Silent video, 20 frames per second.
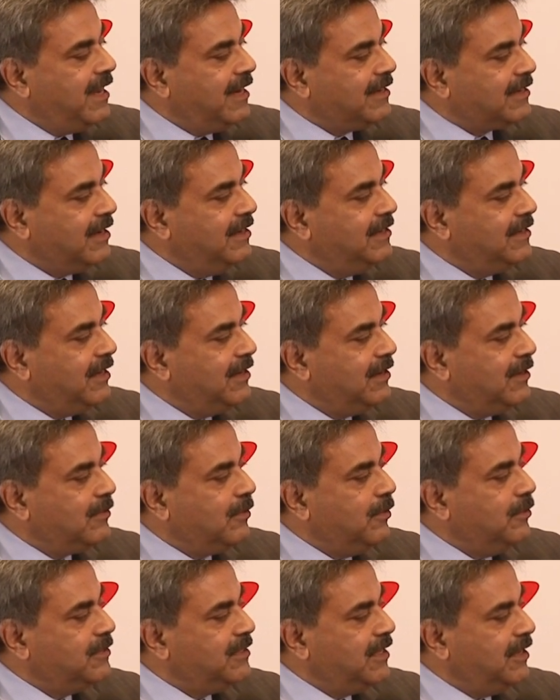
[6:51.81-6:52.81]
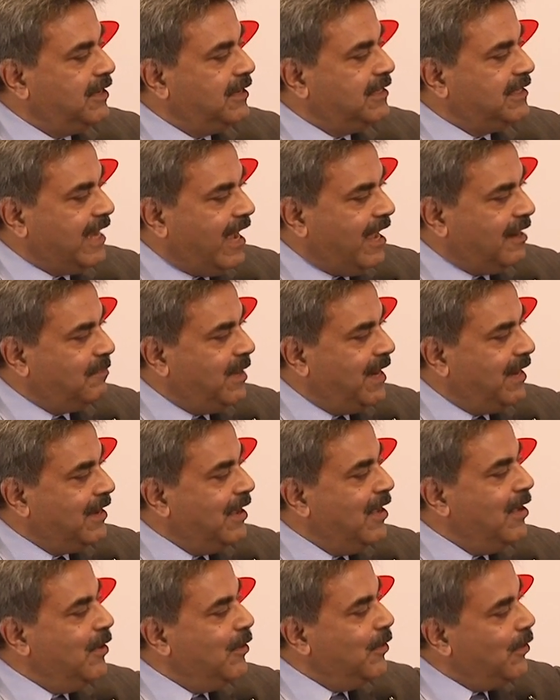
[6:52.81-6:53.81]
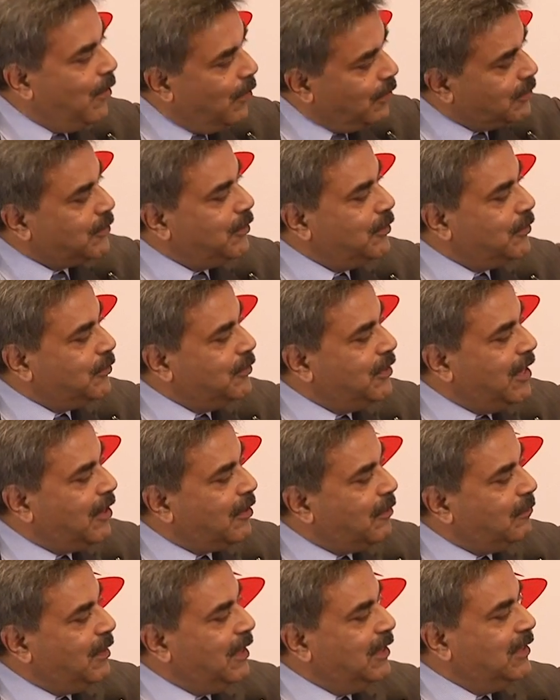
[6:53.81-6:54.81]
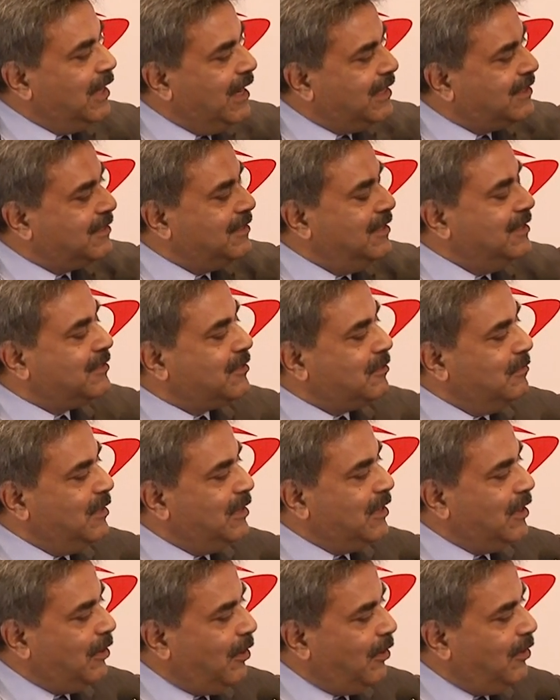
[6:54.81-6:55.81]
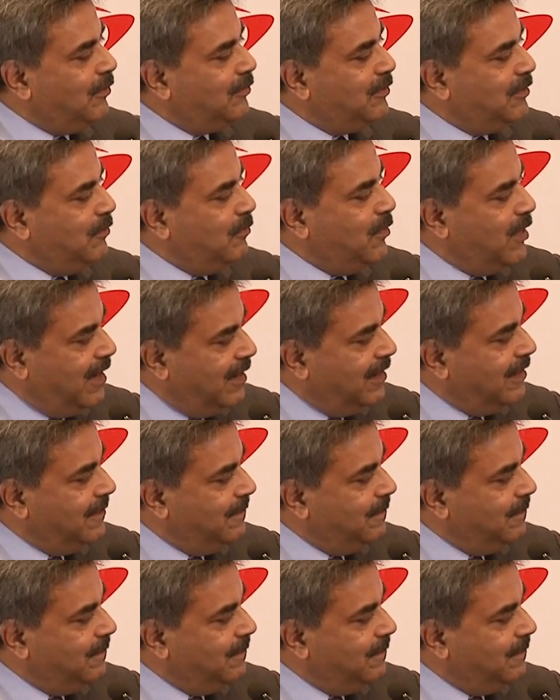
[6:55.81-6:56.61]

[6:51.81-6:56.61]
That container goes on a tarmac, goes onto the aeroplane, gets distributed all over the world.